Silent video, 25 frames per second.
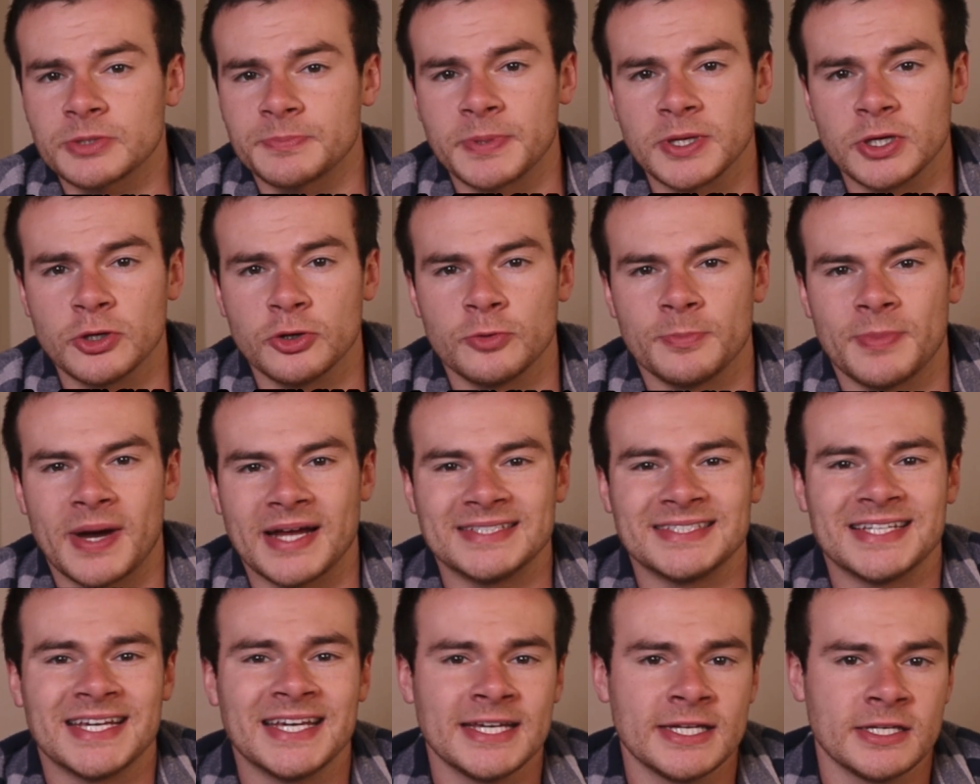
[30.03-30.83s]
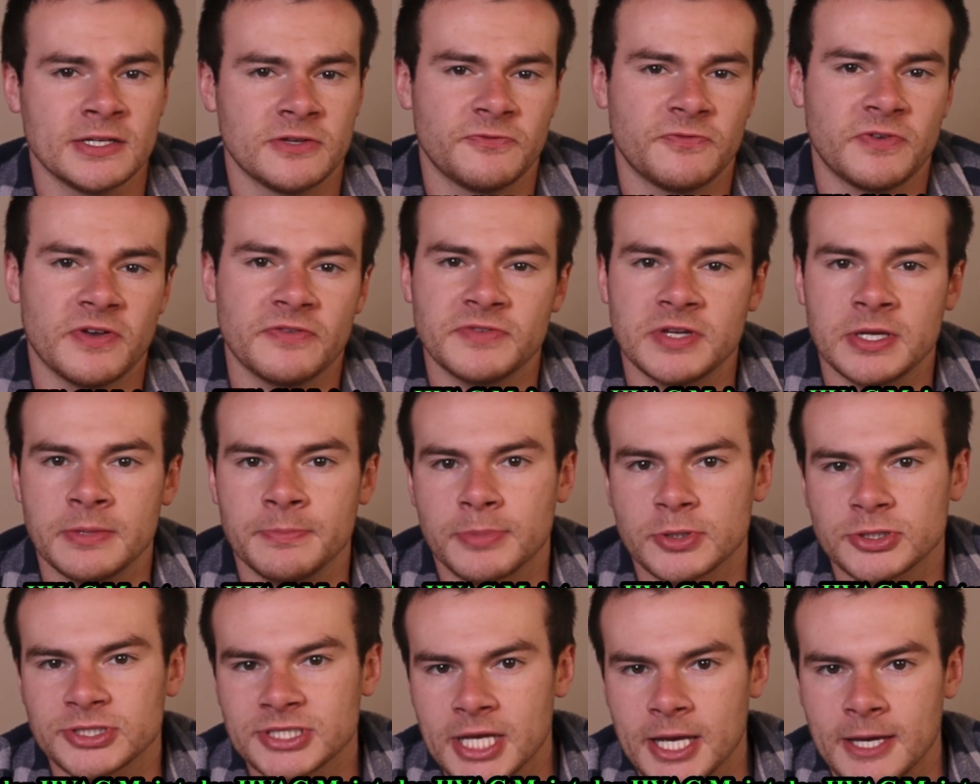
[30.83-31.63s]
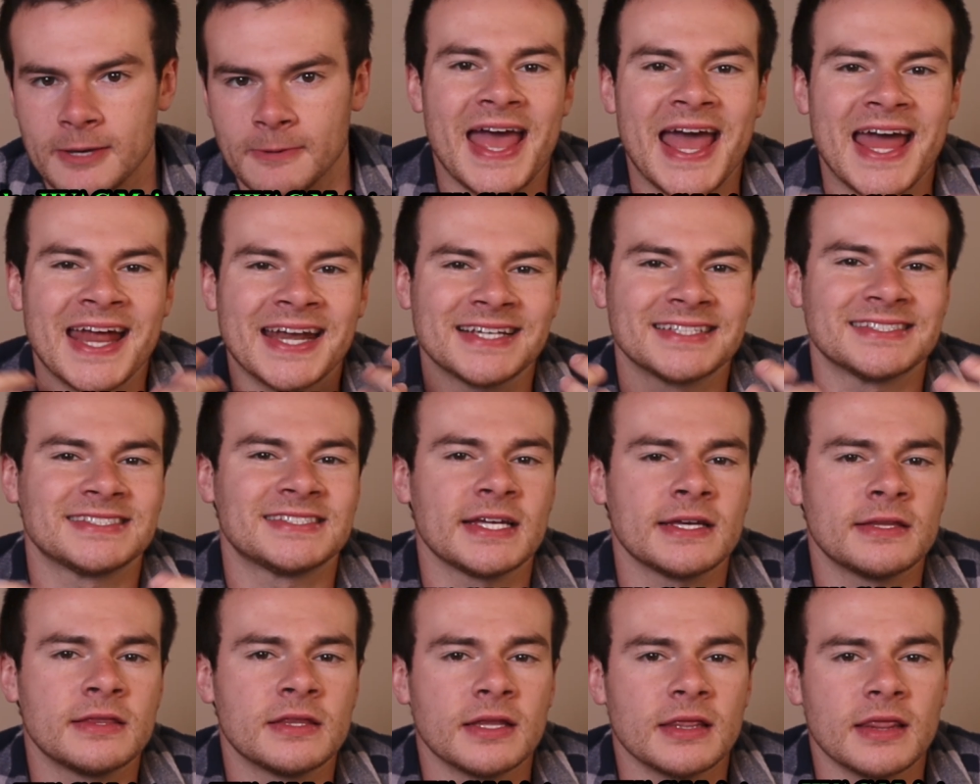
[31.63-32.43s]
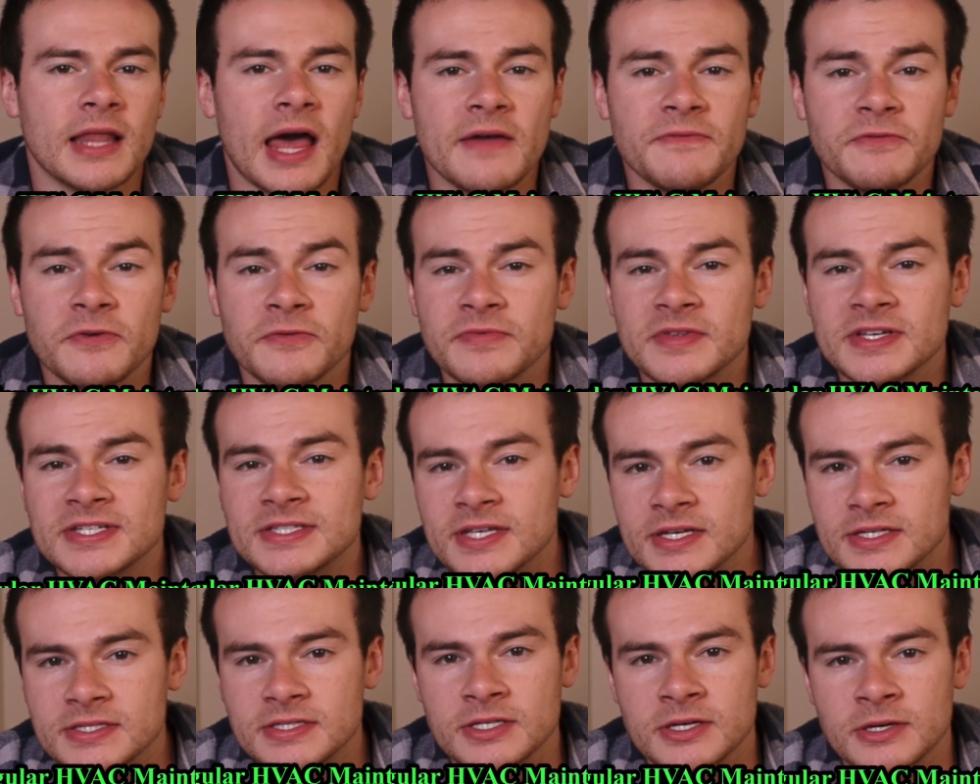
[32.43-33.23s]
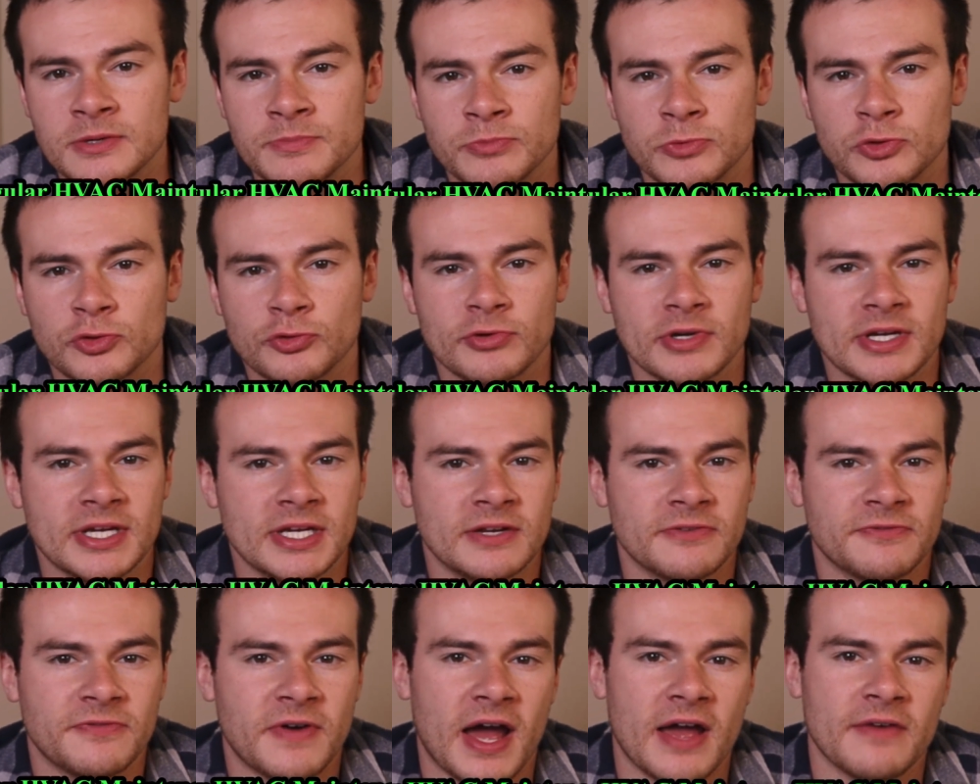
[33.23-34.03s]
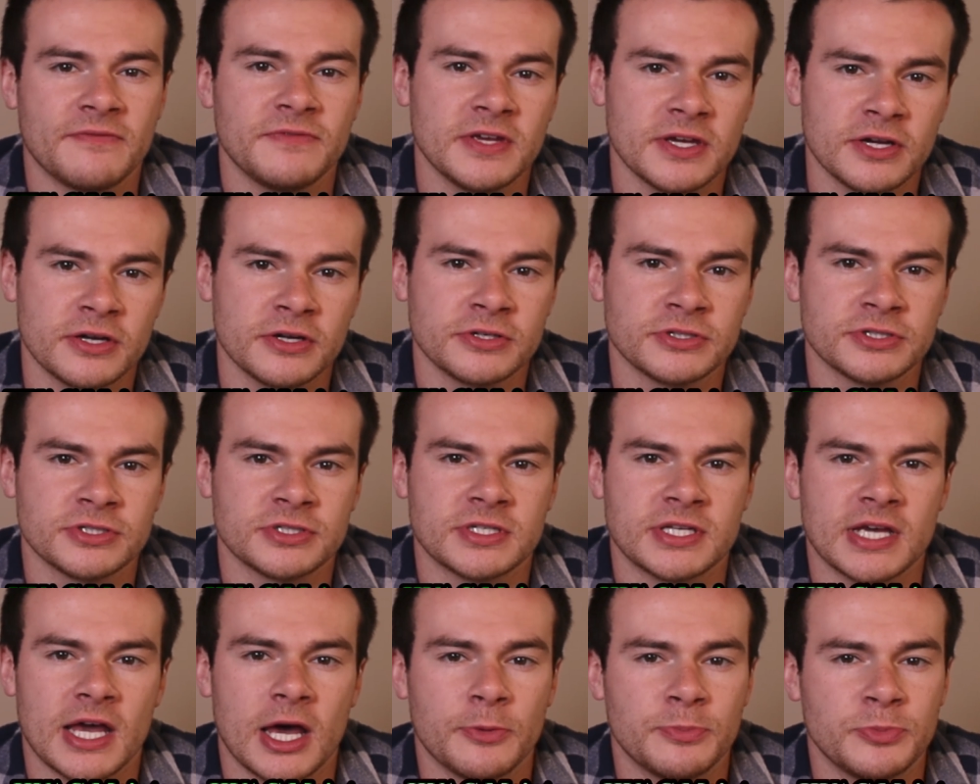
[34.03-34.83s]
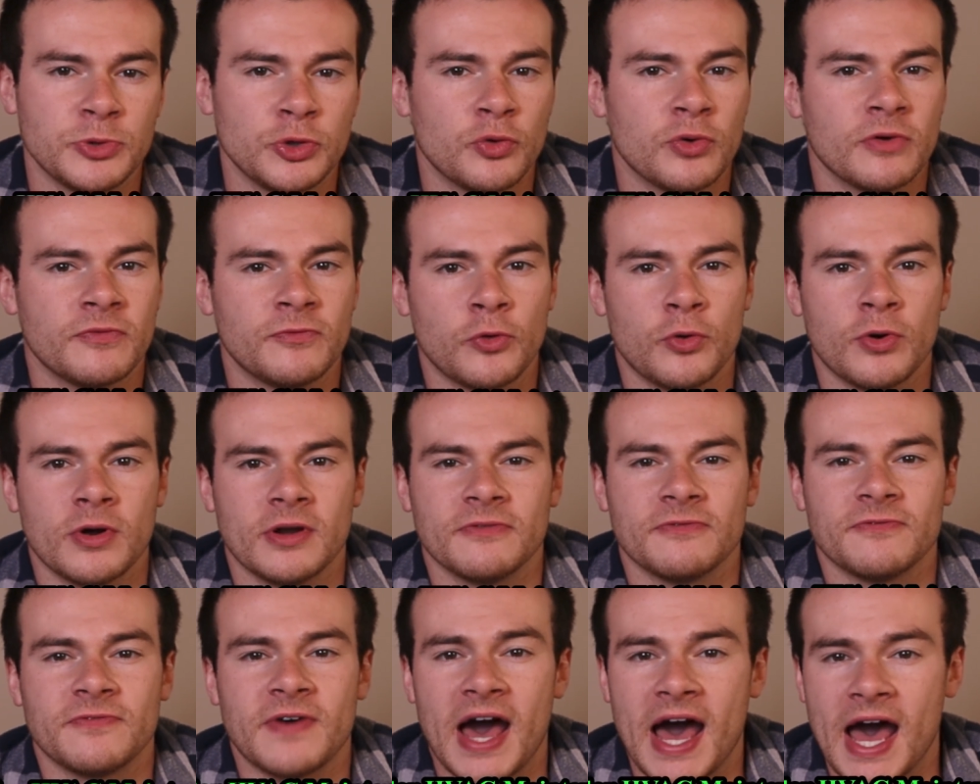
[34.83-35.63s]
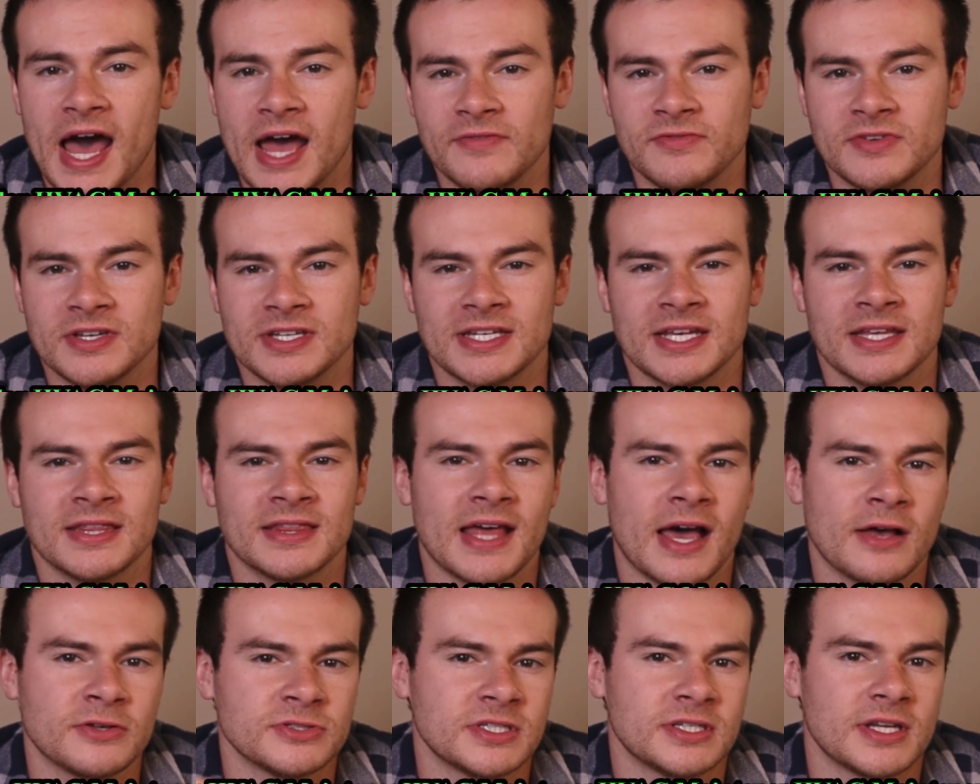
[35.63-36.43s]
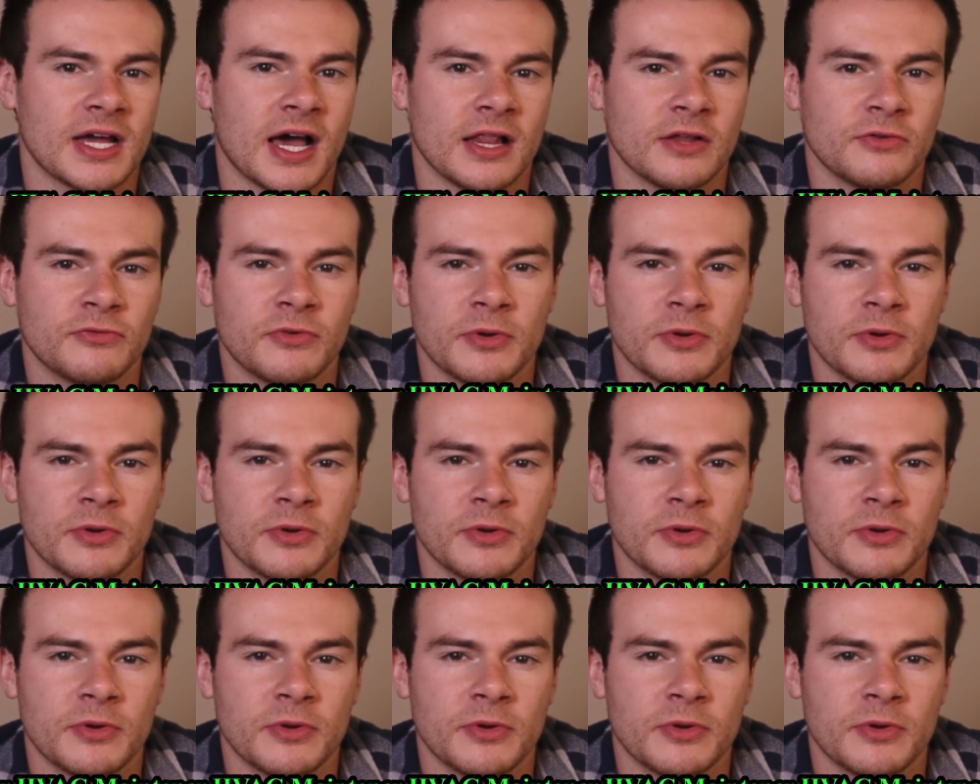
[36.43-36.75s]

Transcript: bill by 10 to 15% and extend the life of the system 3 to 5 years to help you avoid a $5,000 to $10,000